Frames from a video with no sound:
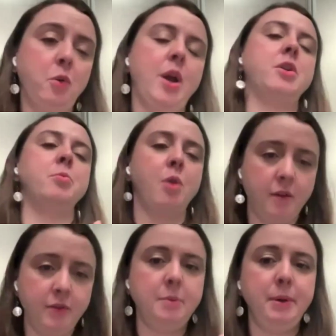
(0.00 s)
and then greater
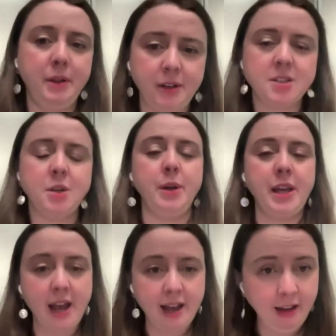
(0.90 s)
profitability. So
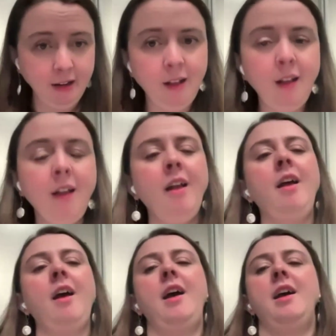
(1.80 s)
again,
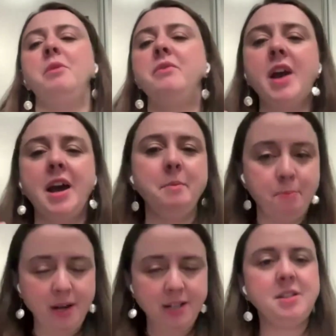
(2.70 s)
we've got
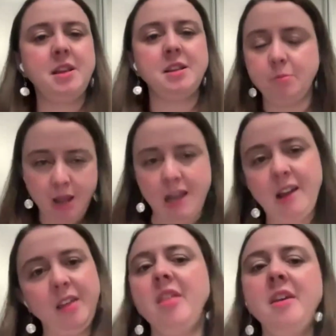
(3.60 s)
to bust this
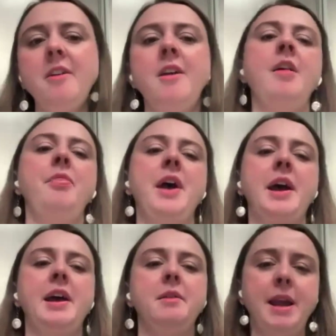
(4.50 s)
myth
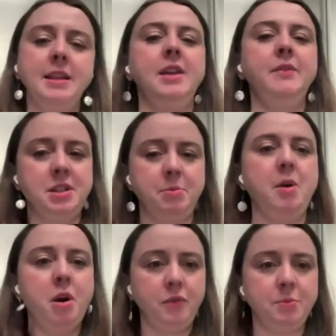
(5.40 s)
that paid leave is
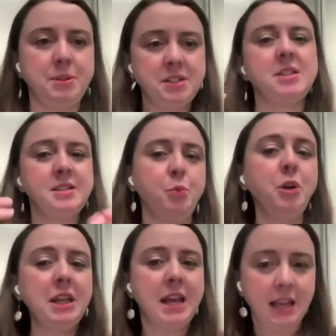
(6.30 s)
somehow harmful to business because
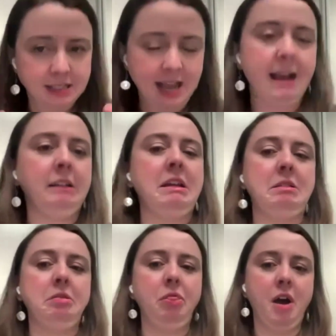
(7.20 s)
it's really
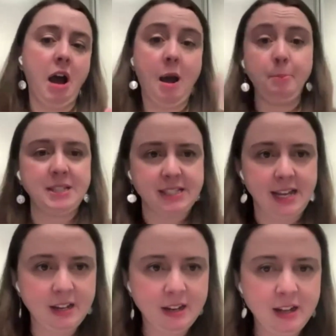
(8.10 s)
exactly the
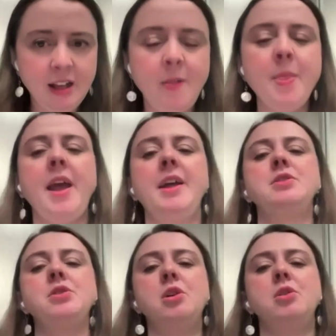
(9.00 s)
opposite.
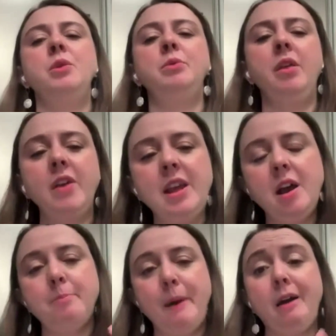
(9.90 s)
And so when we
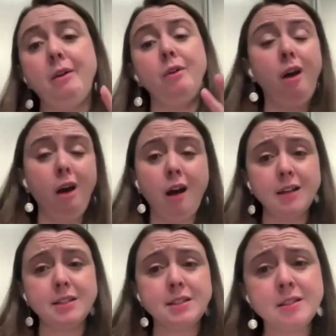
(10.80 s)
think about
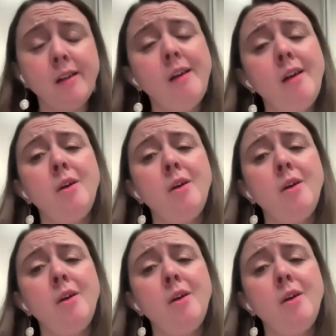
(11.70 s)
costs,